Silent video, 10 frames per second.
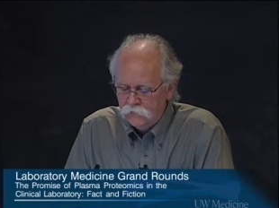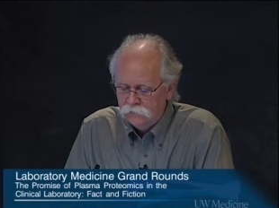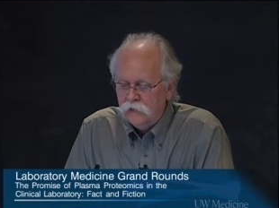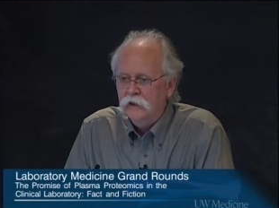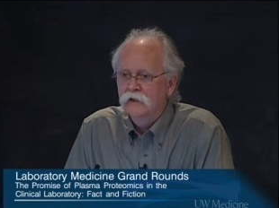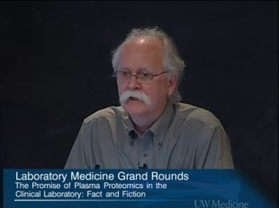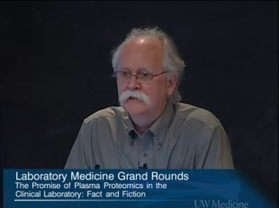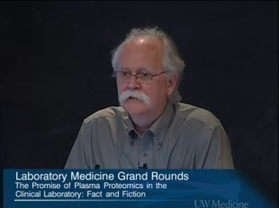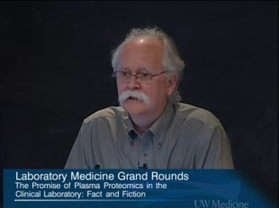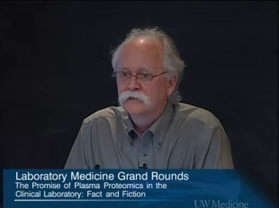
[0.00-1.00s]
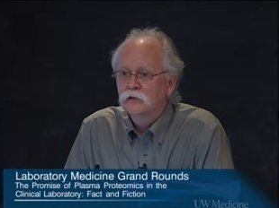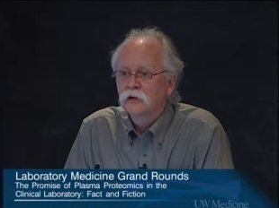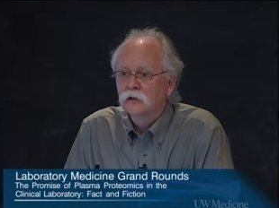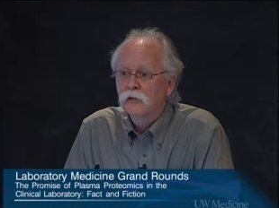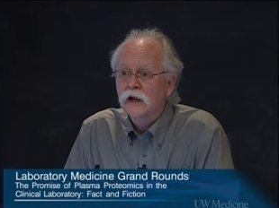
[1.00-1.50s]
that it, it's going
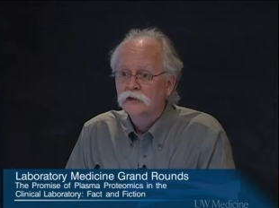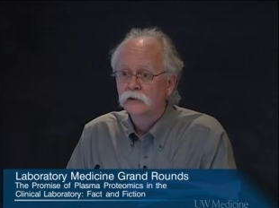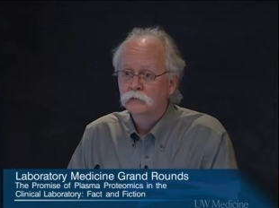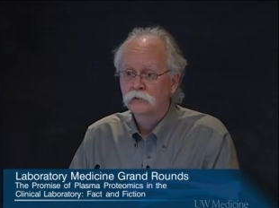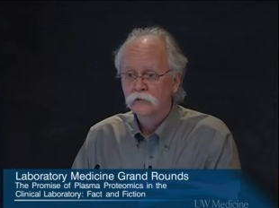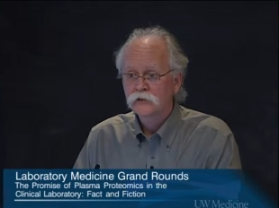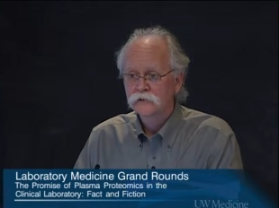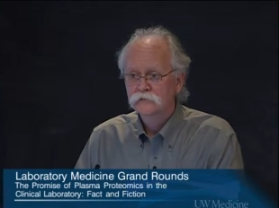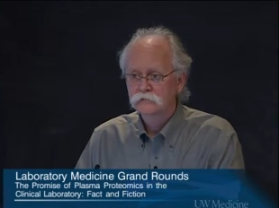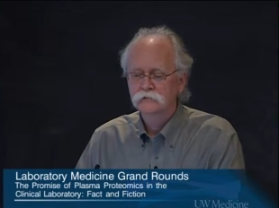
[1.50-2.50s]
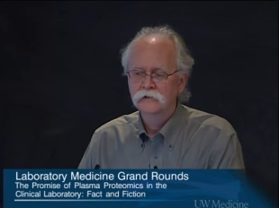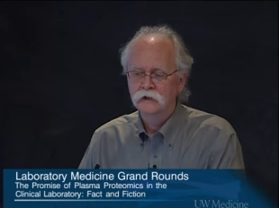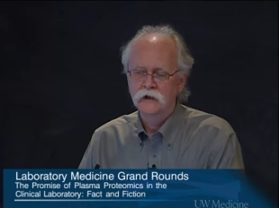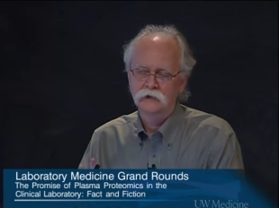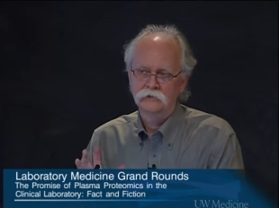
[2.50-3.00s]
to gradually reverse,
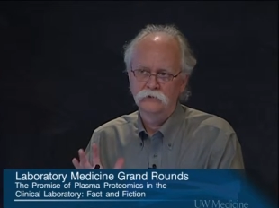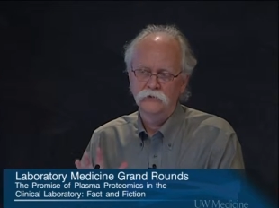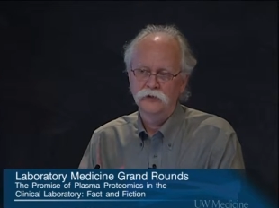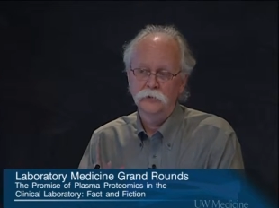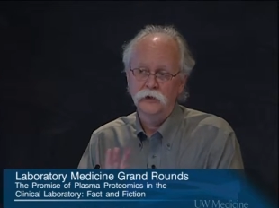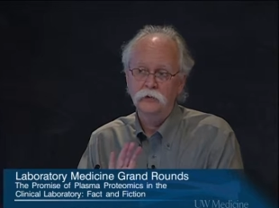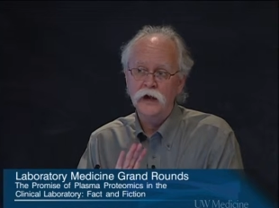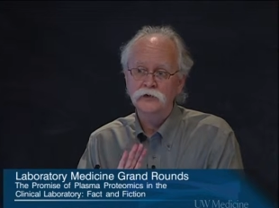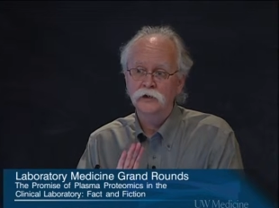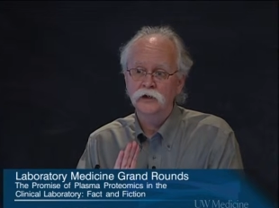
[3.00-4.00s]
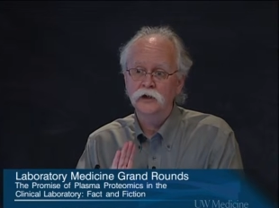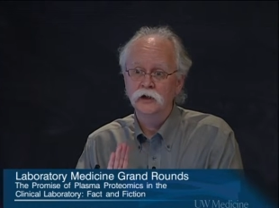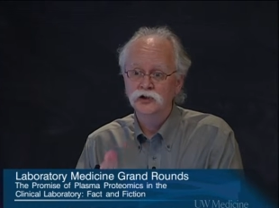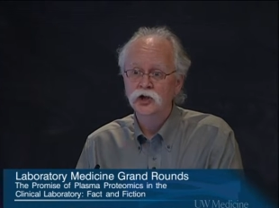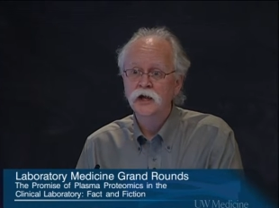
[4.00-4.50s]
not reverse, but gradually going to
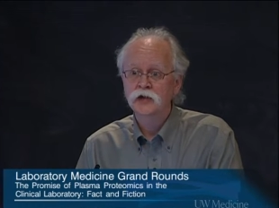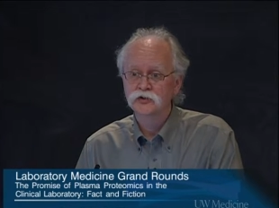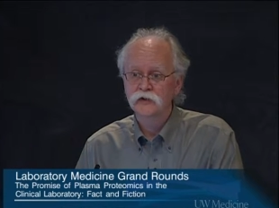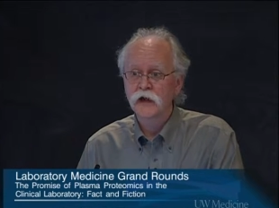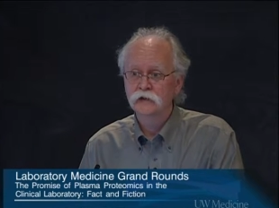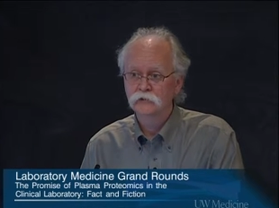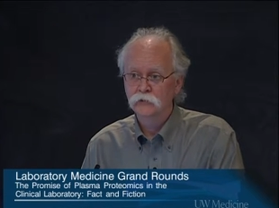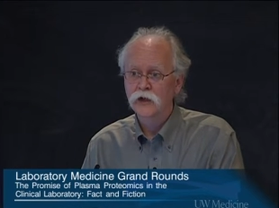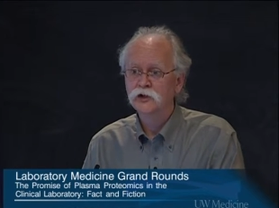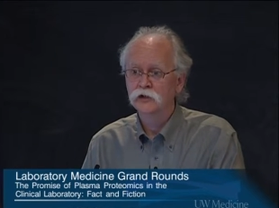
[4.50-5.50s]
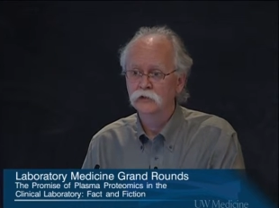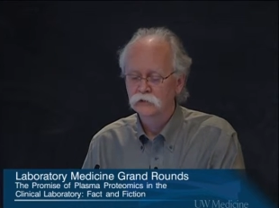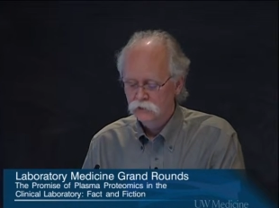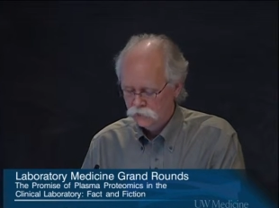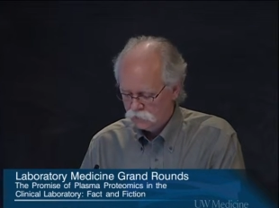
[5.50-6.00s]
change that ratio
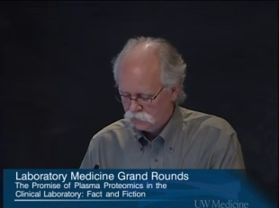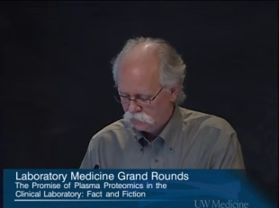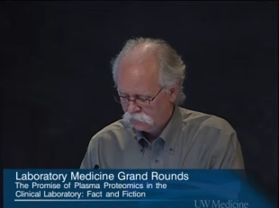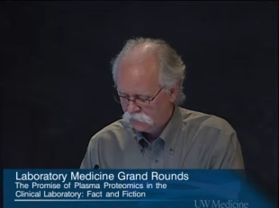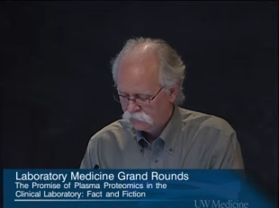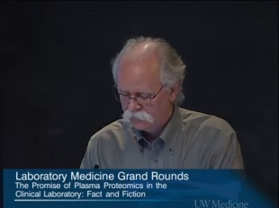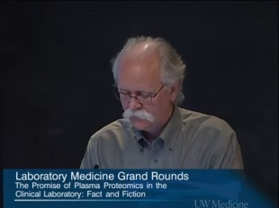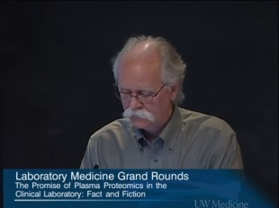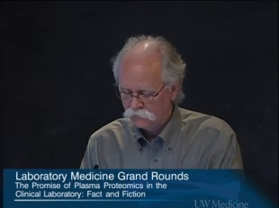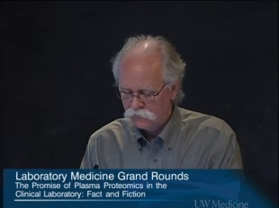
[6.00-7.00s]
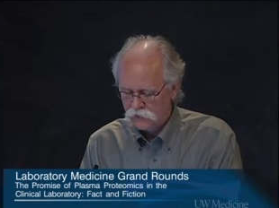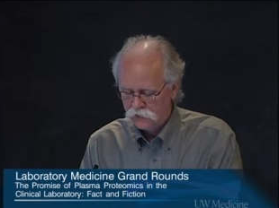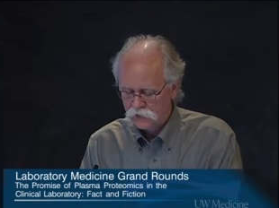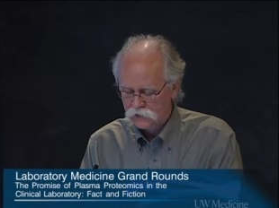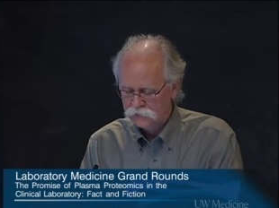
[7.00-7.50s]
in, in favor of the
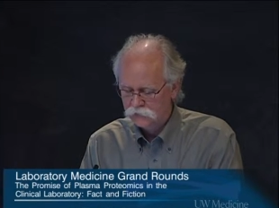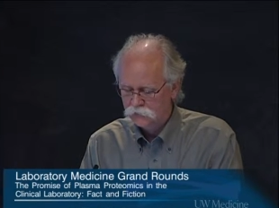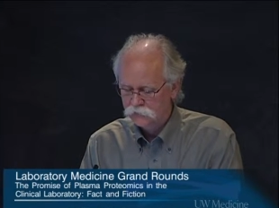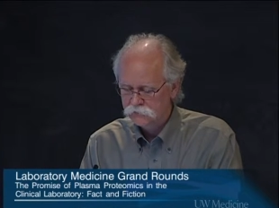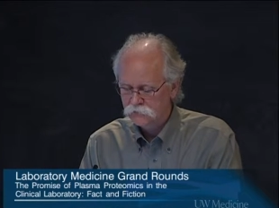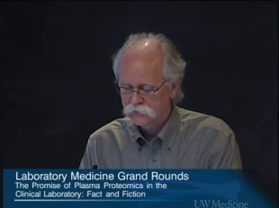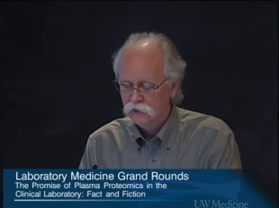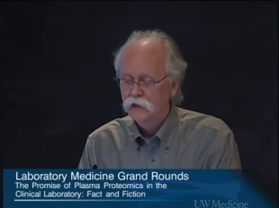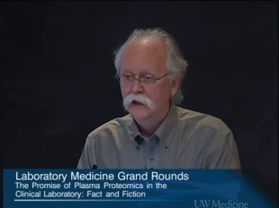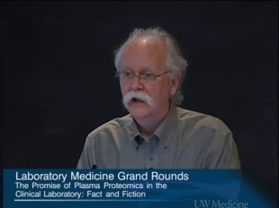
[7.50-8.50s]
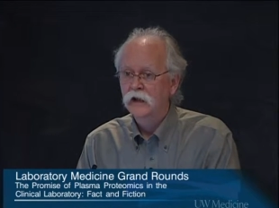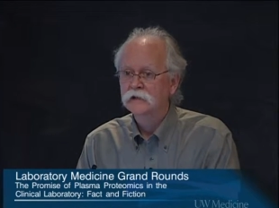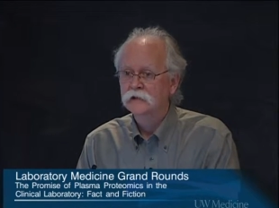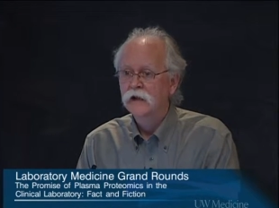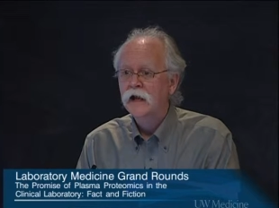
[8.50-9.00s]
diagnostics business,
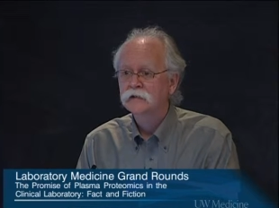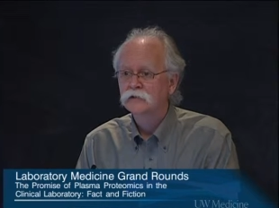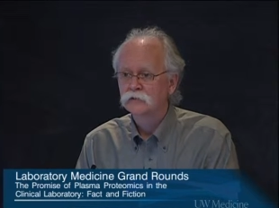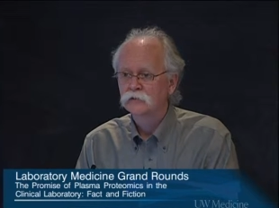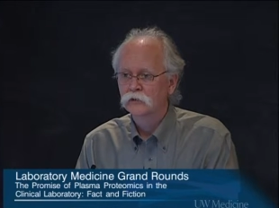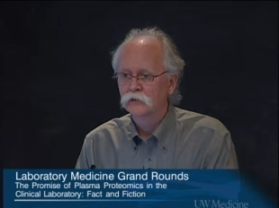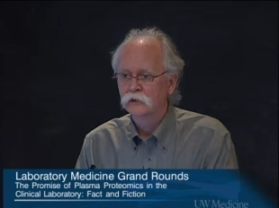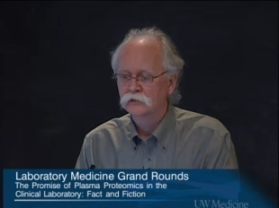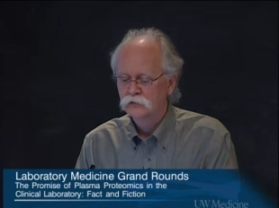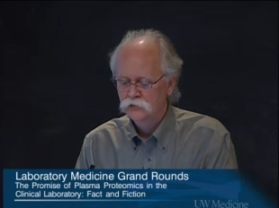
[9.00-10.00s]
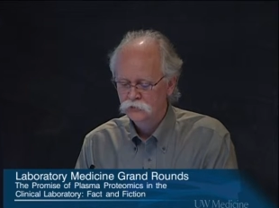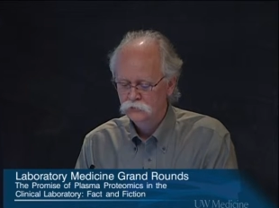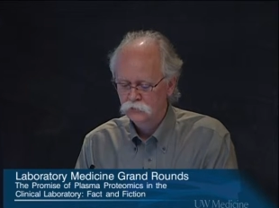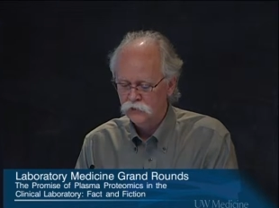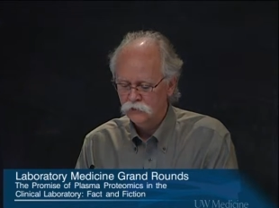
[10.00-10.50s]
as it has to if we're going to do
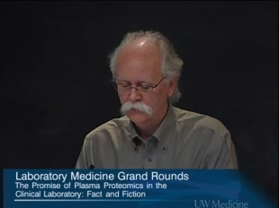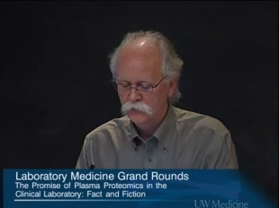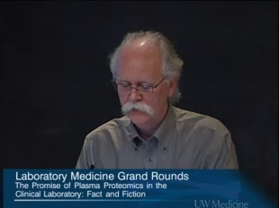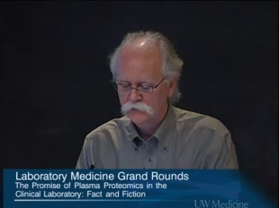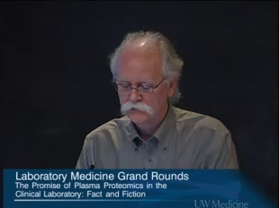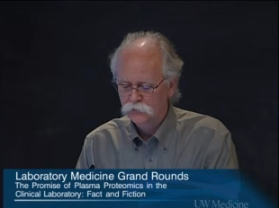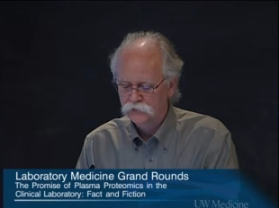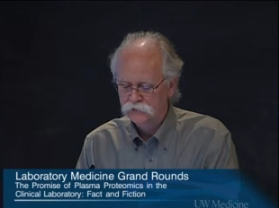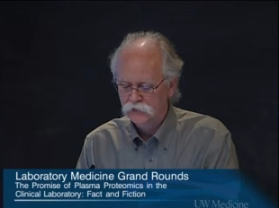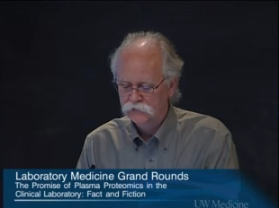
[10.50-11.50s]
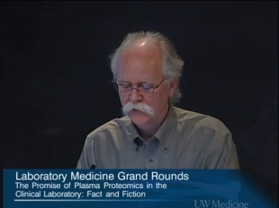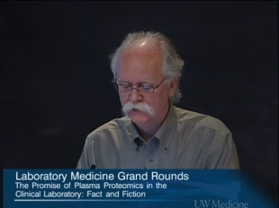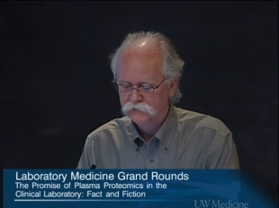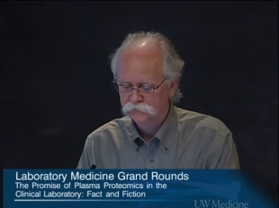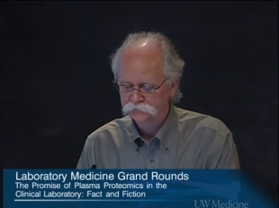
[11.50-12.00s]
what, what amounts to personalized
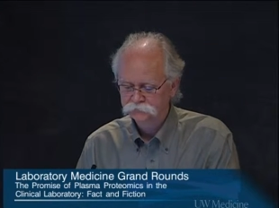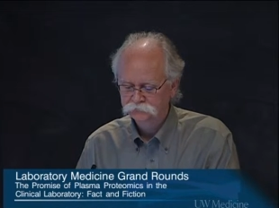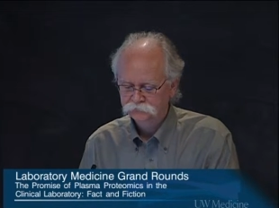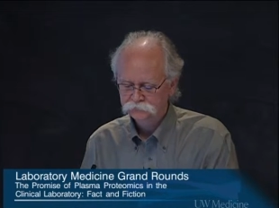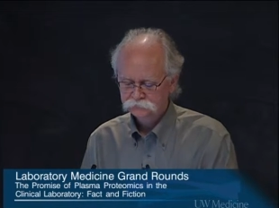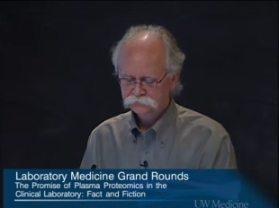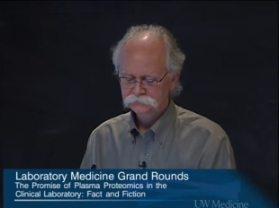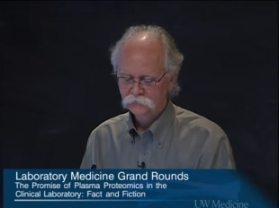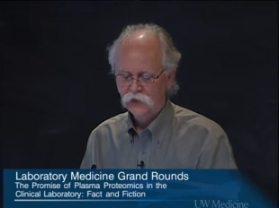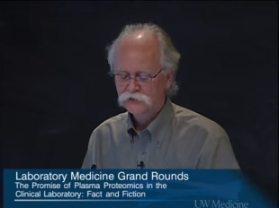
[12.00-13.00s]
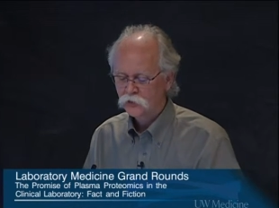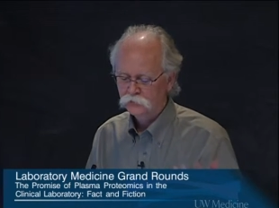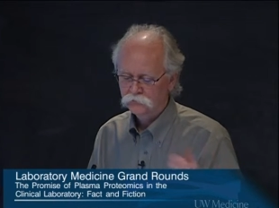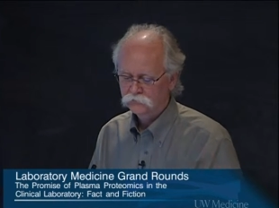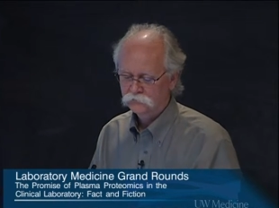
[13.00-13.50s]
medicine. So
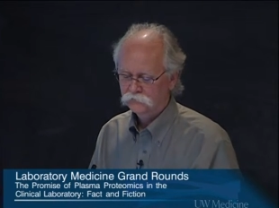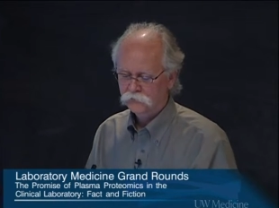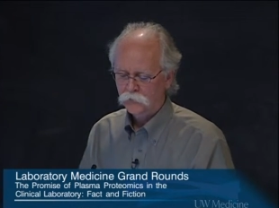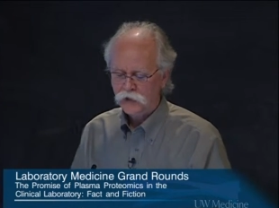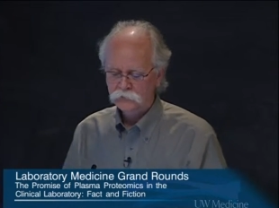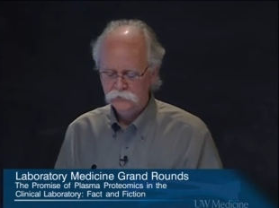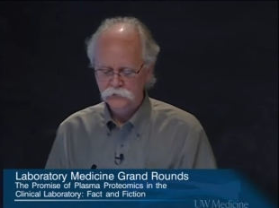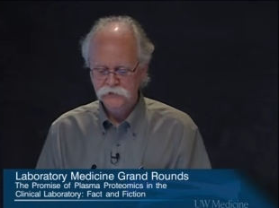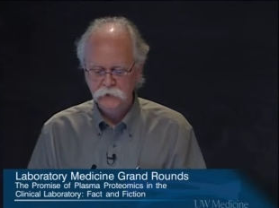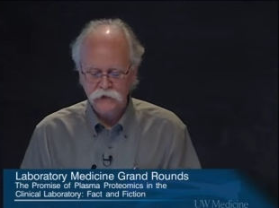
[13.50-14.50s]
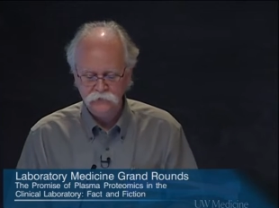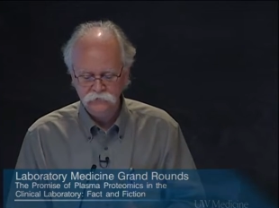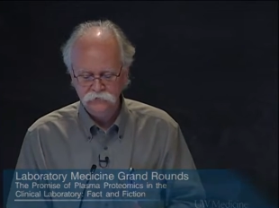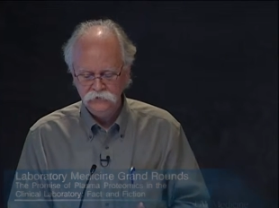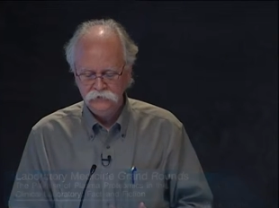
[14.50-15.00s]
from my perspective,